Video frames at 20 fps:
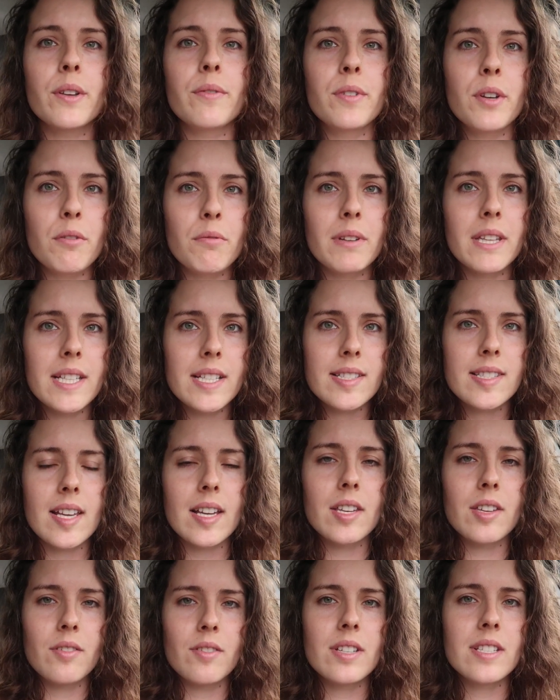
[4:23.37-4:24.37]
If you're really
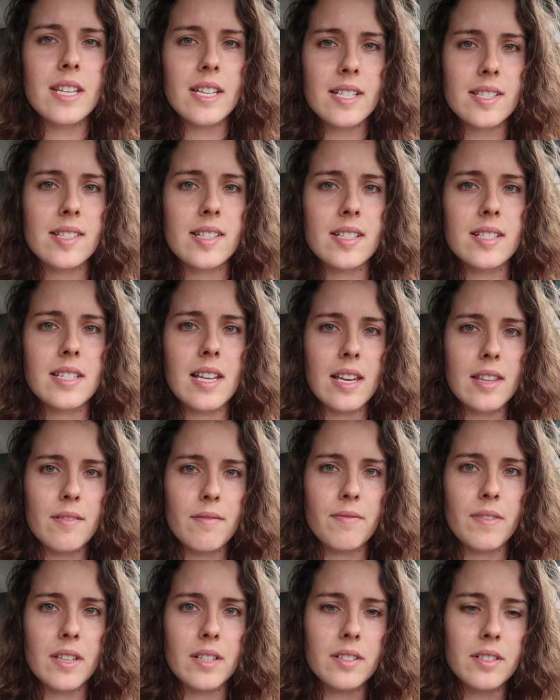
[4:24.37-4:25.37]
sick, you can take a sick day in the
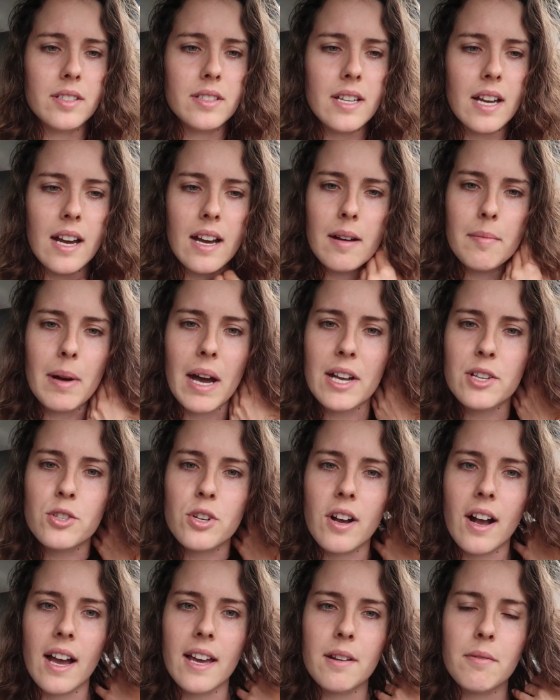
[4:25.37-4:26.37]
field. Um, I
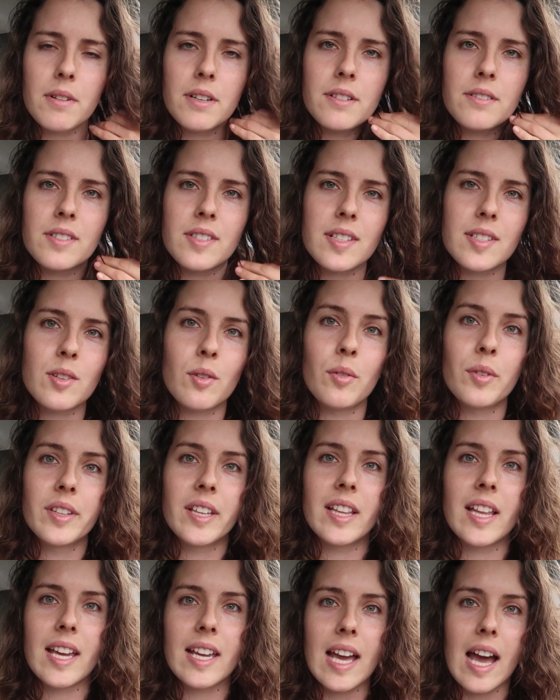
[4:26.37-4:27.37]
try to reduce it to
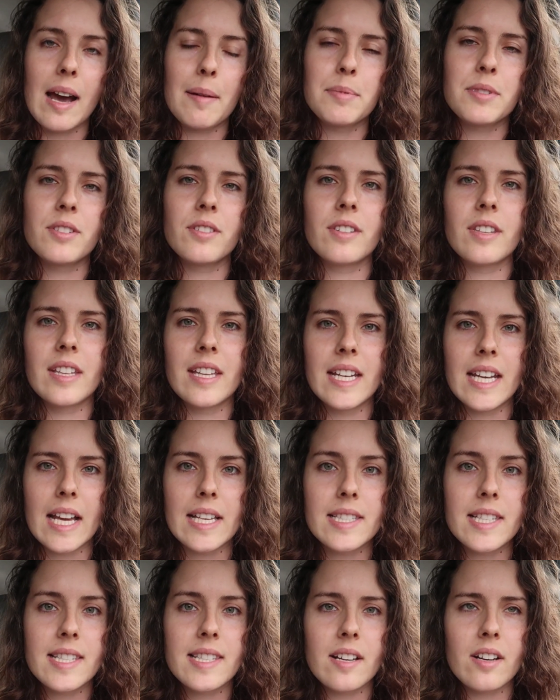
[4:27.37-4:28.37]
only like absolutely
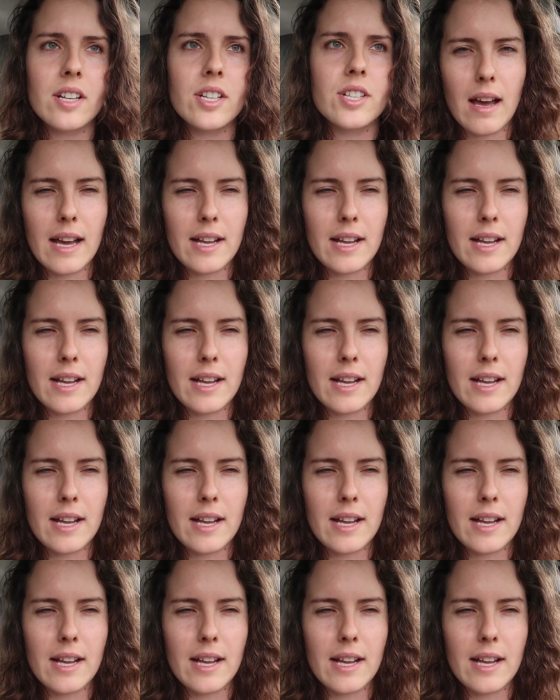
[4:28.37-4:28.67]
necessary.